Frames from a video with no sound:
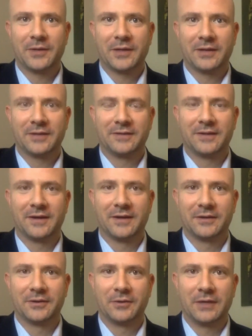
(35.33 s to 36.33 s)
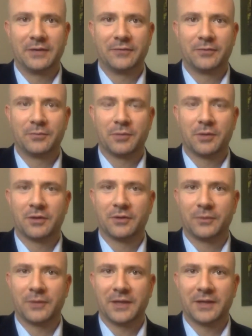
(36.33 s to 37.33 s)
We had uh, great football
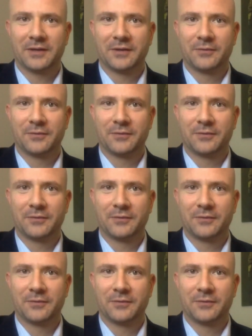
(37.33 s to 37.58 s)
this weekend.